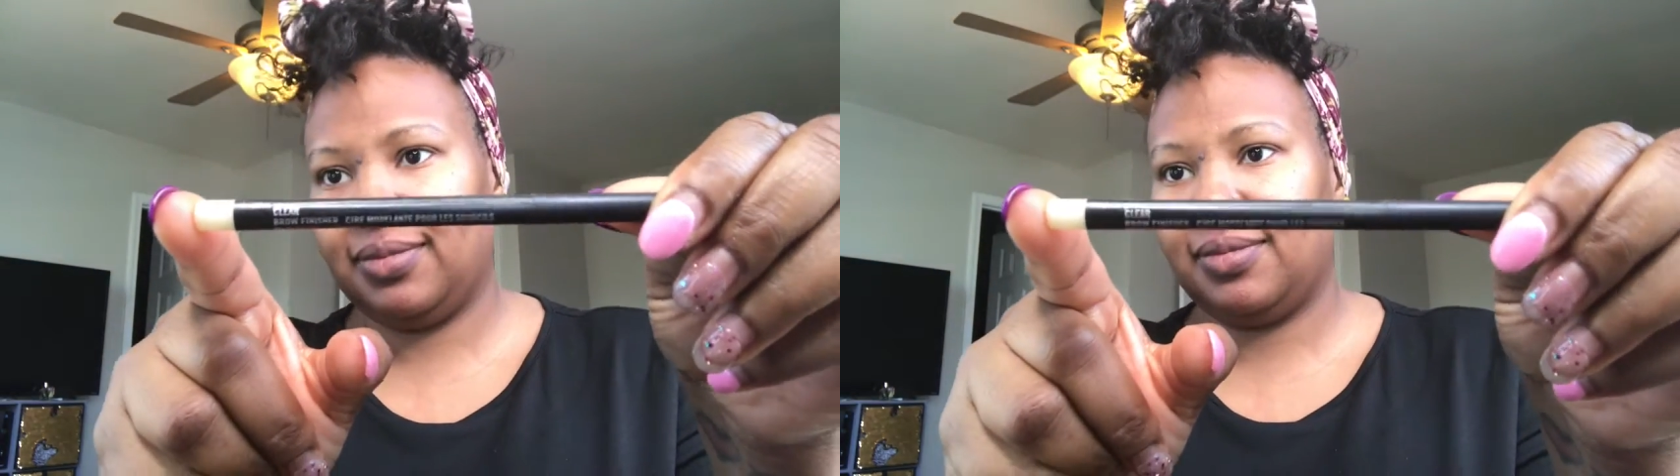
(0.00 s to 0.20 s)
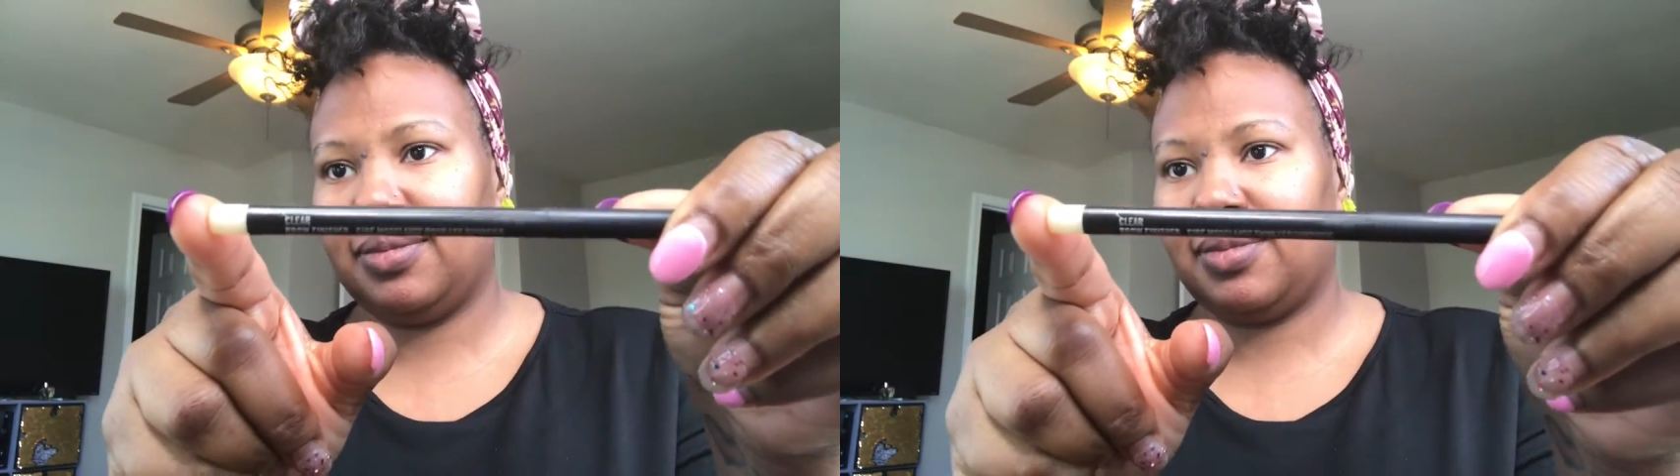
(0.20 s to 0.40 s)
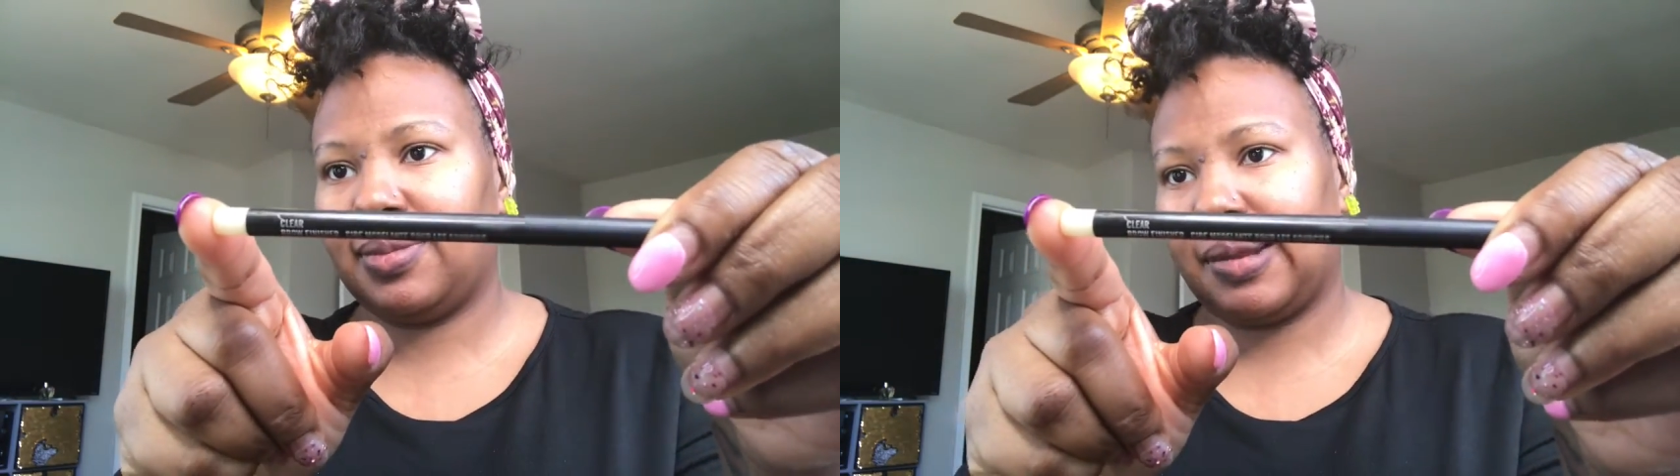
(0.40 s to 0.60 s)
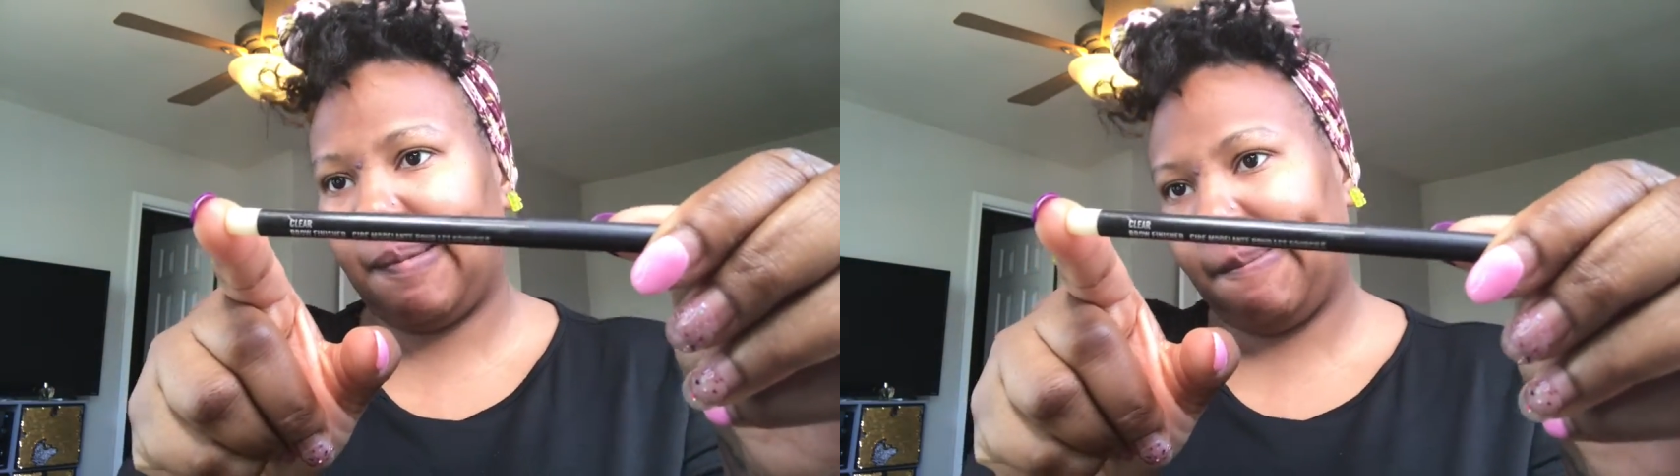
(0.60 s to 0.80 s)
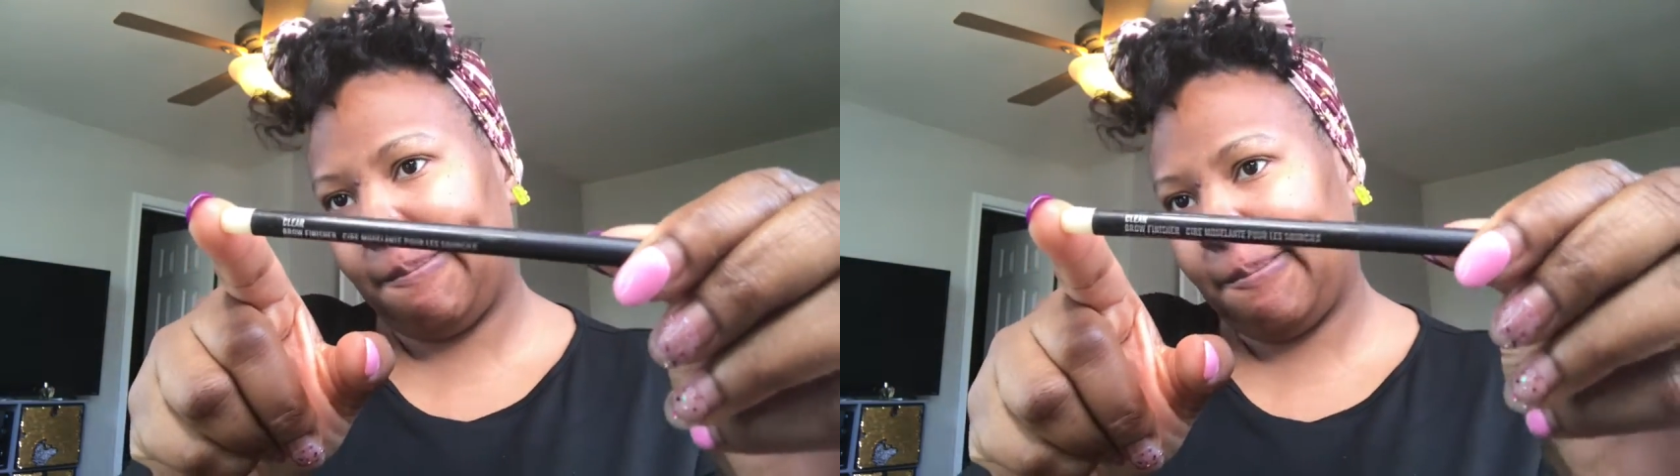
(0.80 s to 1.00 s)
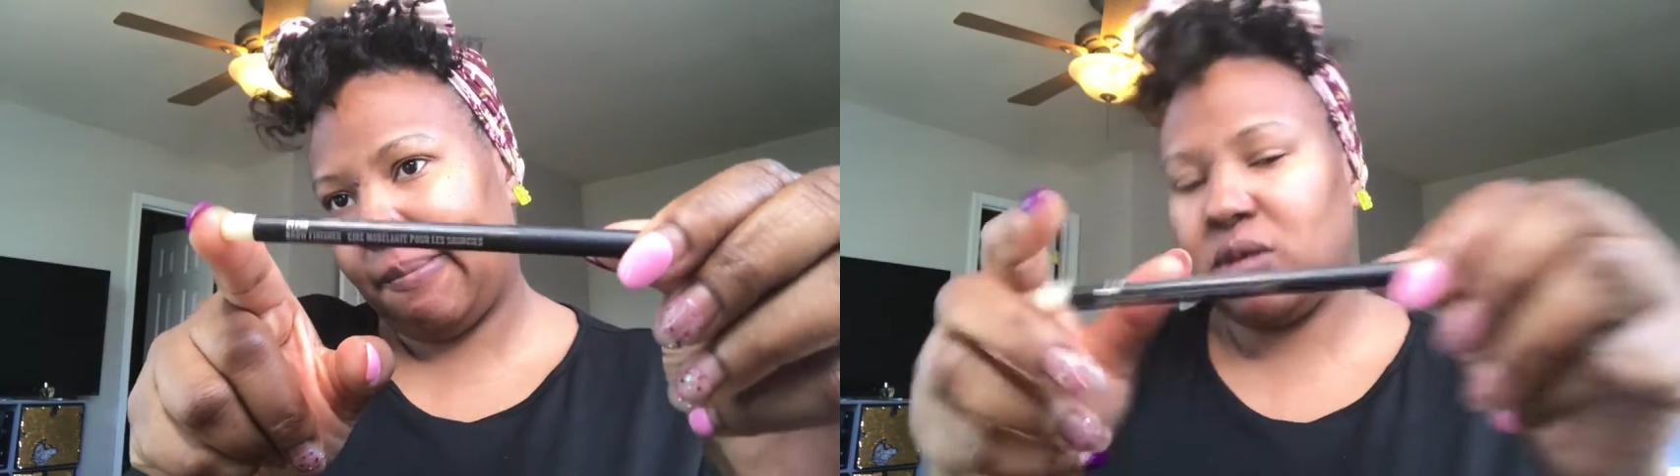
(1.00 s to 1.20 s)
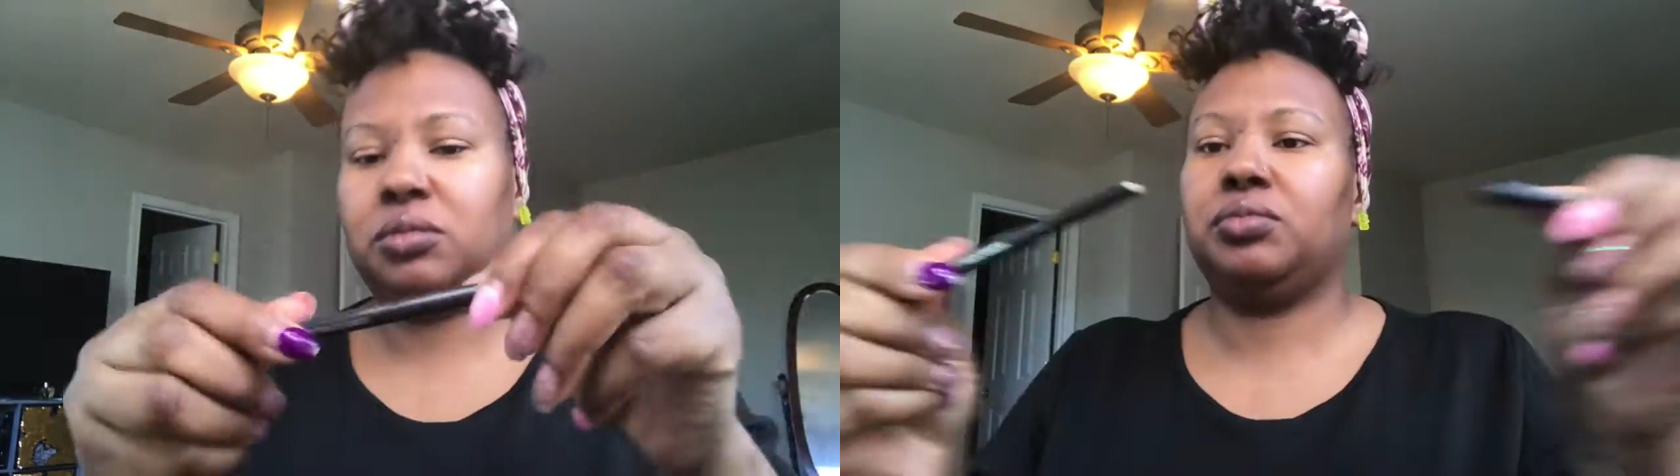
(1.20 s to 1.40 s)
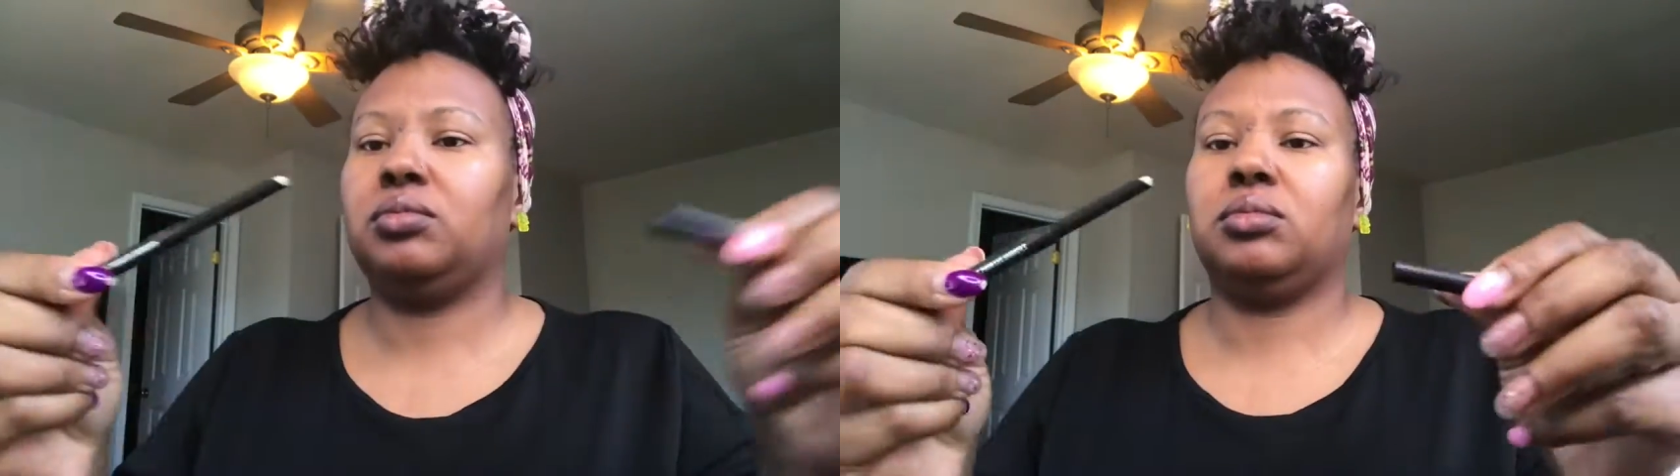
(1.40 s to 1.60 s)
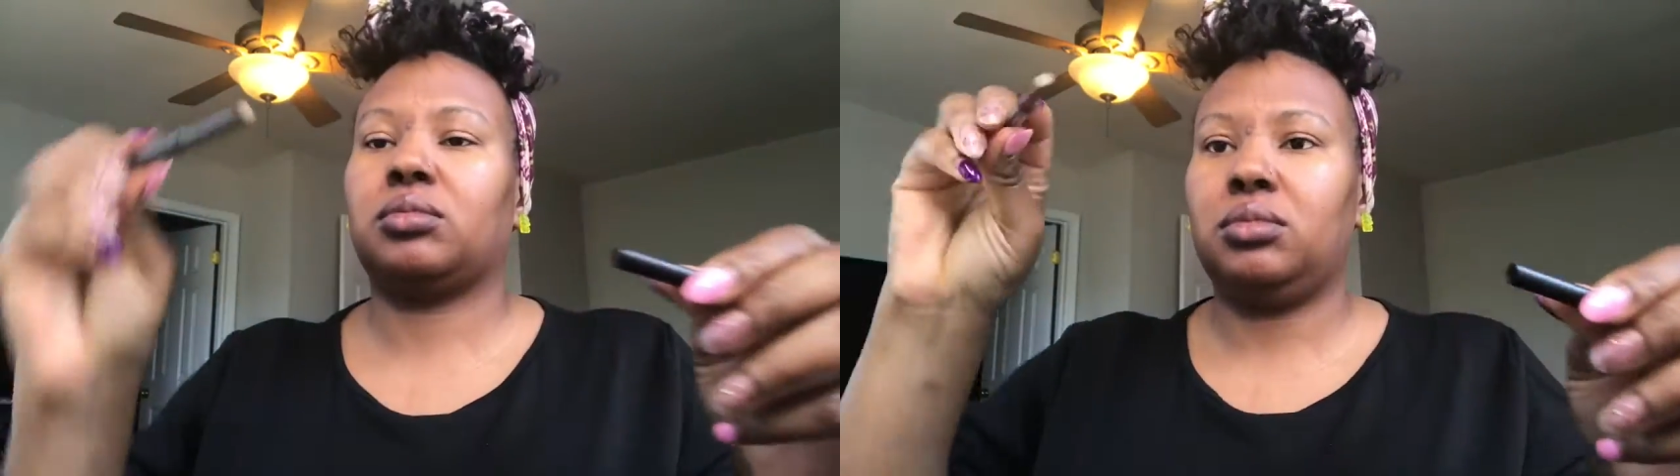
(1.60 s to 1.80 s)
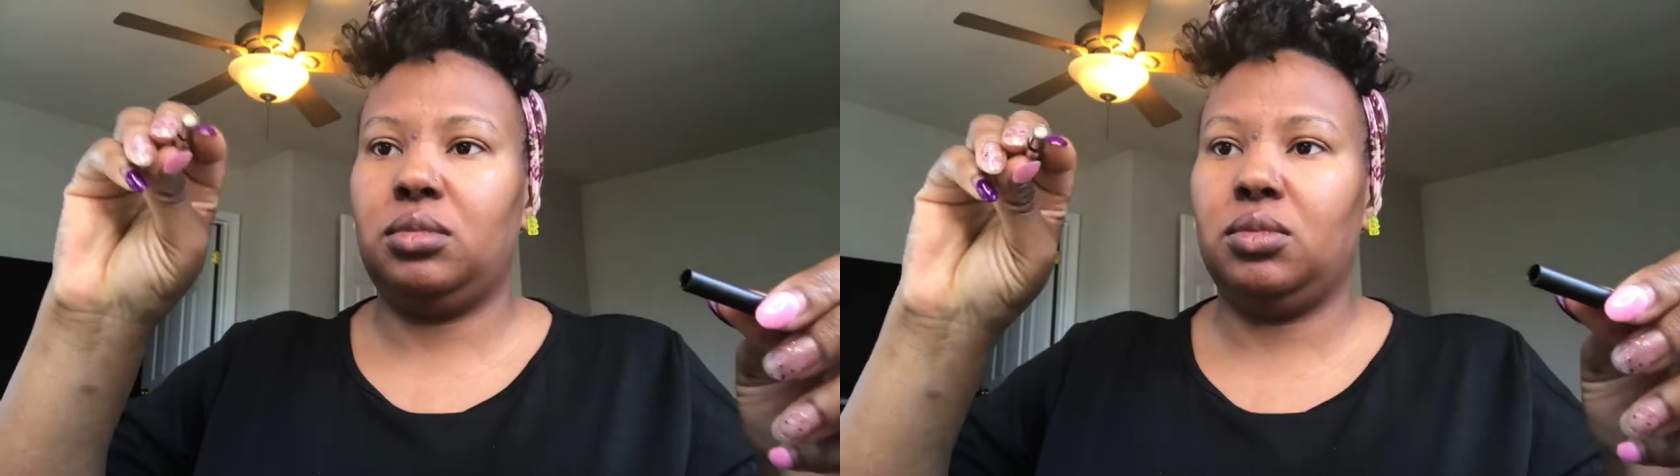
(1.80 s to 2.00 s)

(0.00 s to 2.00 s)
I think it says clear brow finisher